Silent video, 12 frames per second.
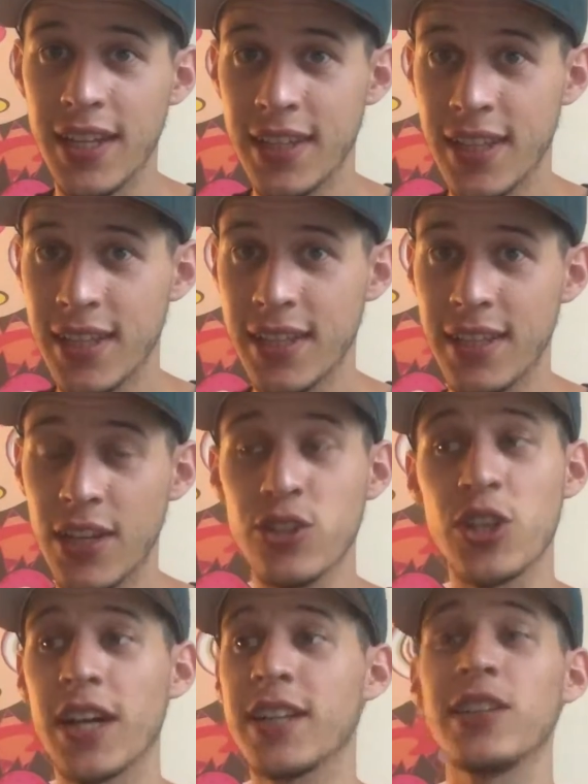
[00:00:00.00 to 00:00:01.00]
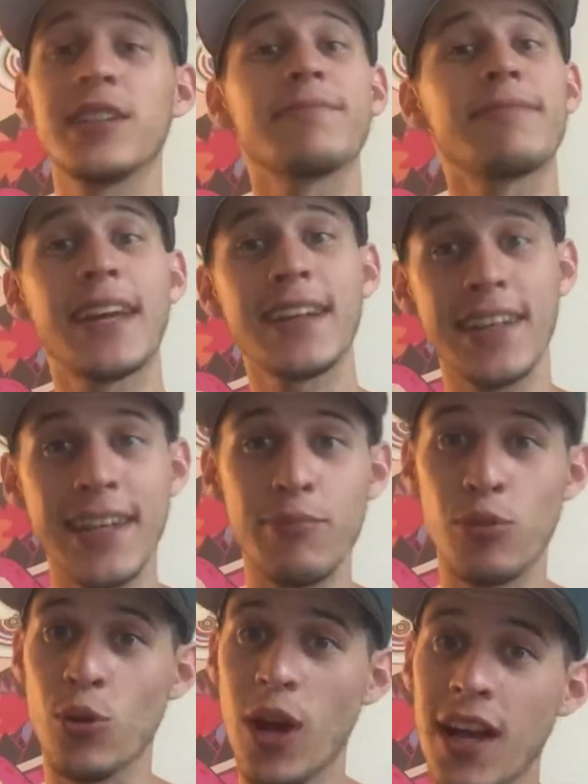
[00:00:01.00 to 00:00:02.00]
and then they're trying to like
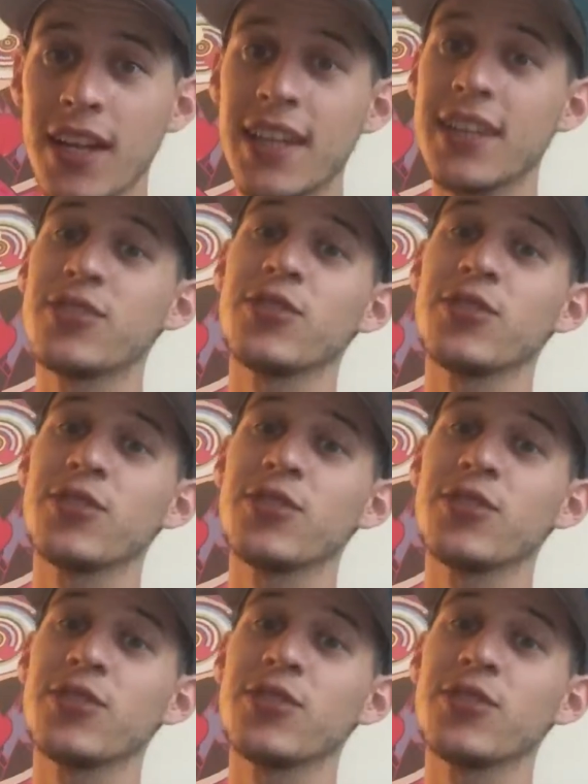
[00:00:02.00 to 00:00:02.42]
get Barack in,